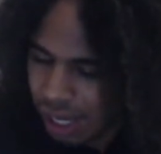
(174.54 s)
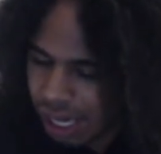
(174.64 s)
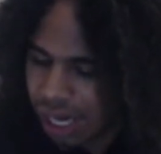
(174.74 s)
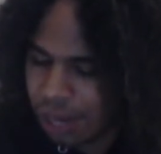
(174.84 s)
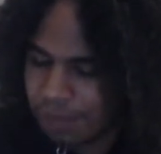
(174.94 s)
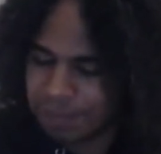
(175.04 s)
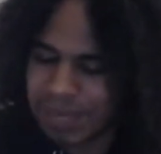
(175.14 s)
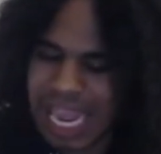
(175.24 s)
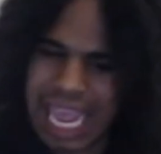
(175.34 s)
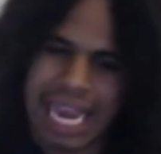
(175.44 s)

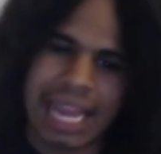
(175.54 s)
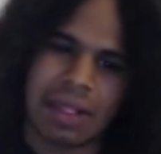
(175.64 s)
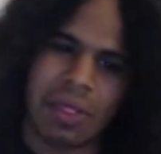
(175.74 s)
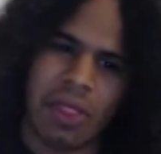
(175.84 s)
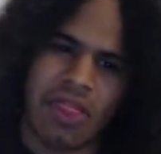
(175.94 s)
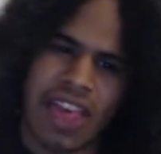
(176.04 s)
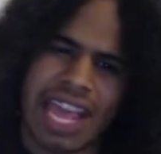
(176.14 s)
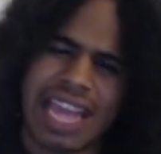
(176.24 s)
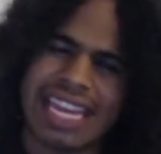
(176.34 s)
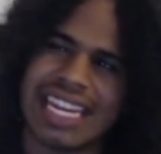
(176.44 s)
and
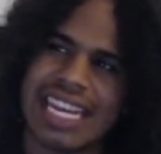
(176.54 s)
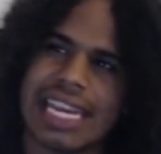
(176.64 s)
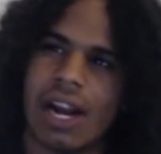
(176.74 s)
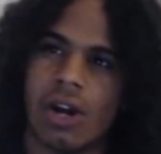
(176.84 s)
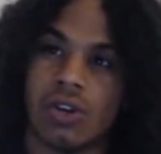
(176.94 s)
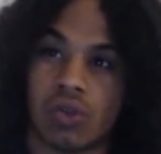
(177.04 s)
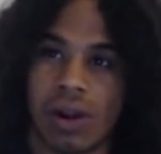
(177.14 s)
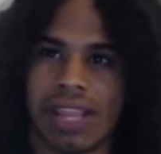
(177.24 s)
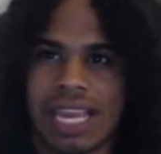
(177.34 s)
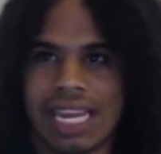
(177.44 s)
they need
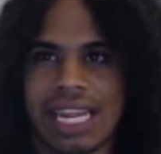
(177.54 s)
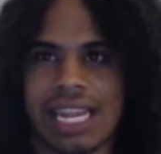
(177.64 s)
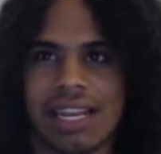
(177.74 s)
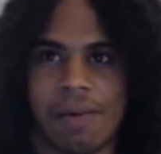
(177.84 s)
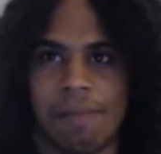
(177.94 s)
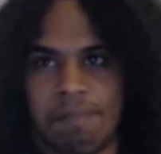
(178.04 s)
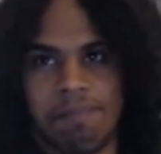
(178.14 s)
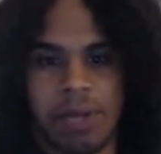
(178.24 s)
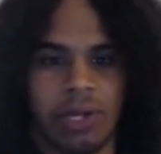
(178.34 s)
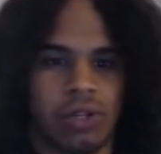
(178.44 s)
to
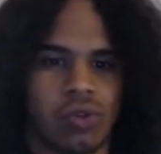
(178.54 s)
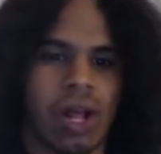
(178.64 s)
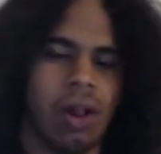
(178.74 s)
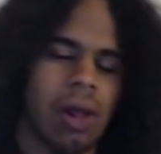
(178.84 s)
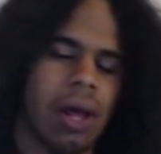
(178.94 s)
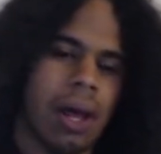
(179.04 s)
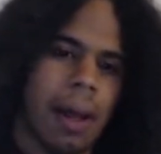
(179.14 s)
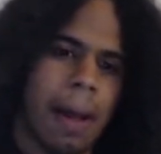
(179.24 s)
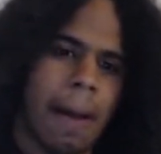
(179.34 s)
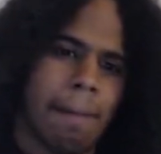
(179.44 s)
build a drill.
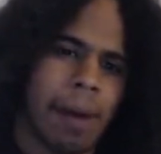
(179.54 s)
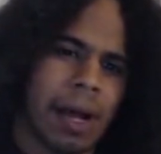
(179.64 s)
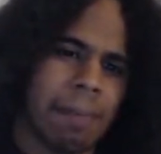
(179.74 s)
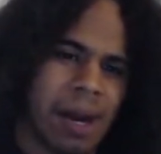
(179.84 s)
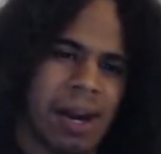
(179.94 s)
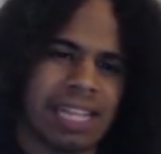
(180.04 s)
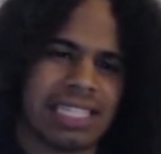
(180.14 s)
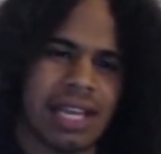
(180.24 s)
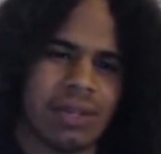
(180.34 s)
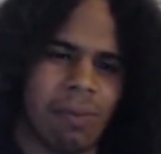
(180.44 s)
But Peridot
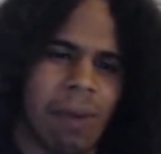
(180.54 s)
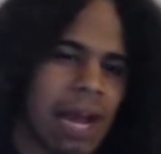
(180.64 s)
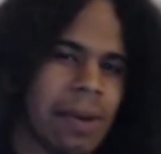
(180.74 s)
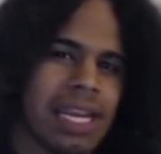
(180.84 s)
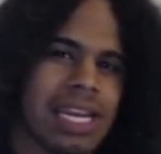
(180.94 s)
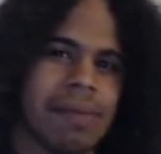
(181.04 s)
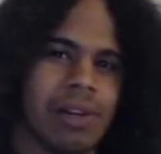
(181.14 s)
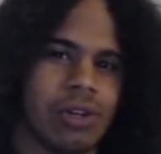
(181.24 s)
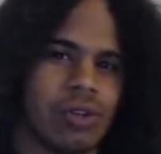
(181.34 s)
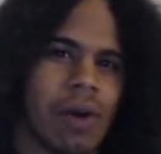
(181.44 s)
says, "Why do we need to
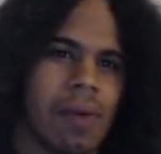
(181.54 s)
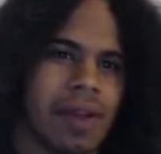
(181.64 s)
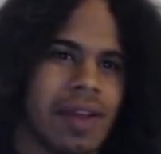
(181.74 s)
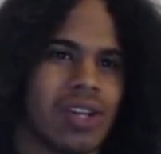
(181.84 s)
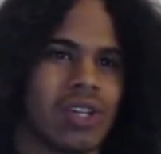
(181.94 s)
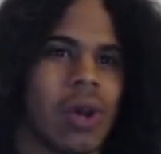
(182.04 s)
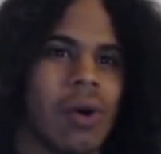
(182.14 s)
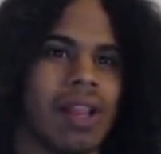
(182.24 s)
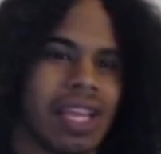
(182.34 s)
build a drill when we could just go to the